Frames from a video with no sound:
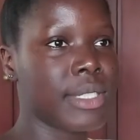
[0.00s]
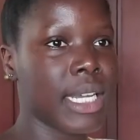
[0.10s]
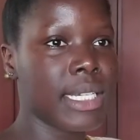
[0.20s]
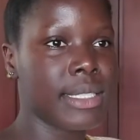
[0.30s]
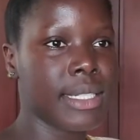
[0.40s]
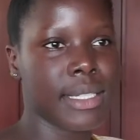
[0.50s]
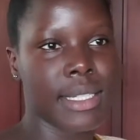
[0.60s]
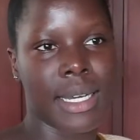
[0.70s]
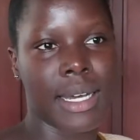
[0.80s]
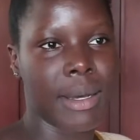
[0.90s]
tasted
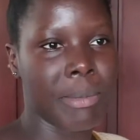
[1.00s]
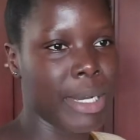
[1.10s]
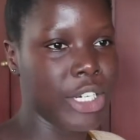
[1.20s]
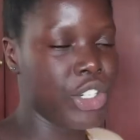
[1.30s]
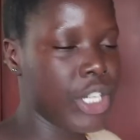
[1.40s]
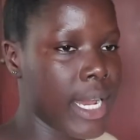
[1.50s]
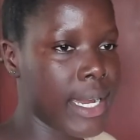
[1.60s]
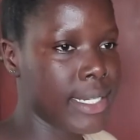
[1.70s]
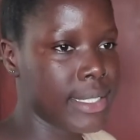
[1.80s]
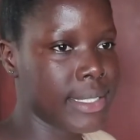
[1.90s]
the
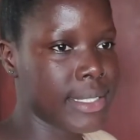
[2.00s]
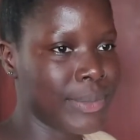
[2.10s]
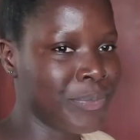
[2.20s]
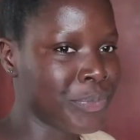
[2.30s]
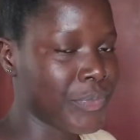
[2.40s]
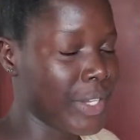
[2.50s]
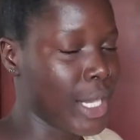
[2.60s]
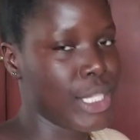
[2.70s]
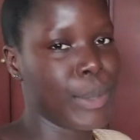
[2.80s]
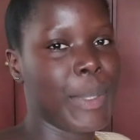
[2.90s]
bhajias
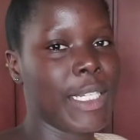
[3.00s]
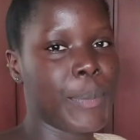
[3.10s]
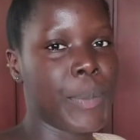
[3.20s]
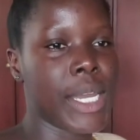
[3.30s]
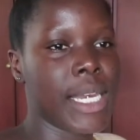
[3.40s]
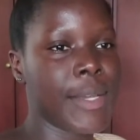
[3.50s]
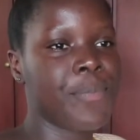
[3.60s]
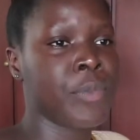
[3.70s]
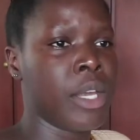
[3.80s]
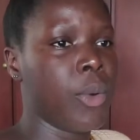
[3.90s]
and the
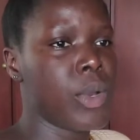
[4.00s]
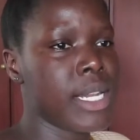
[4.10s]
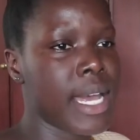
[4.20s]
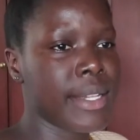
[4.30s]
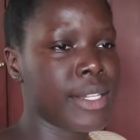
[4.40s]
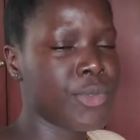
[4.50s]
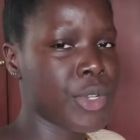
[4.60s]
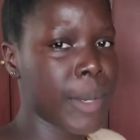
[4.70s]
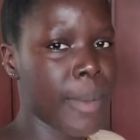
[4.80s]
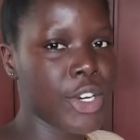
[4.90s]
pili. Well, as
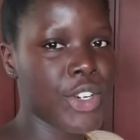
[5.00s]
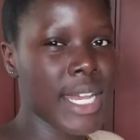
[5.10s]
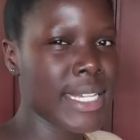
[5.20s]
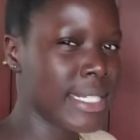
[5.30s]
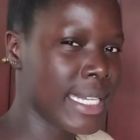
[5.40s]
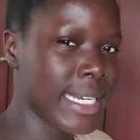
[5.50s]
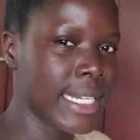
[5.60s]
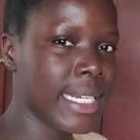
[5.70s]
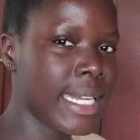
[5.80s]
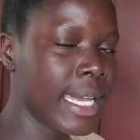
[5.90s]
for the bhajias, they
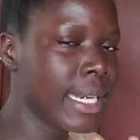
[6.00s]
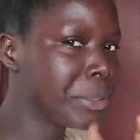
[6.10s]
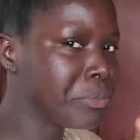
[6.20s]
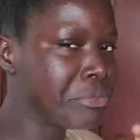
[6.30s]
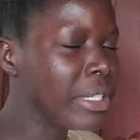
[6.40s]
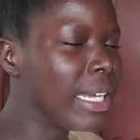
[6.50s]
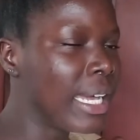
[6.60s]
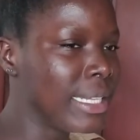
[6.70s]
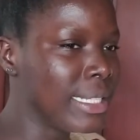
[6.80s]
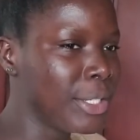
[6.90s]
needed
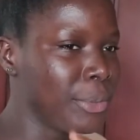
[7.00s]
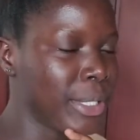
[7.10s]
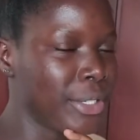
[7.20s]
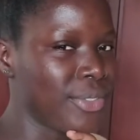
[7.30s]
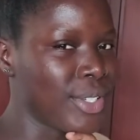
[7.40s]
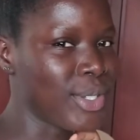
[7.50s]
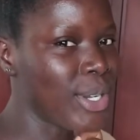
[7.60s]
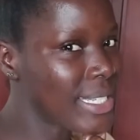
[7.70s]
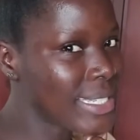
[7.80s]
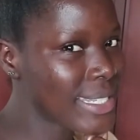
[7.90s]
a little bit of
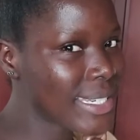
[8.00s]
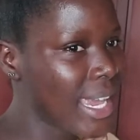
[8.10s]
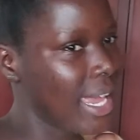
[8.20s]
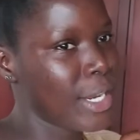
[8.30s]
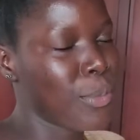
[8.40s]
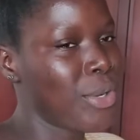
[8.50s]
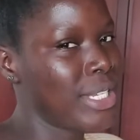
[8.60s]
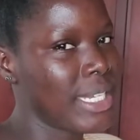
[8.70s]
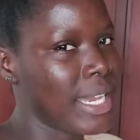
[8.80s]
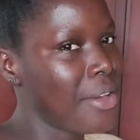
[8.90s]
salt. I didn't
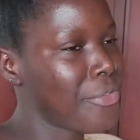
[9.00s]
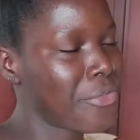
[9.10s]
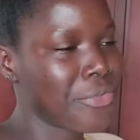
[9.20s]
put enough.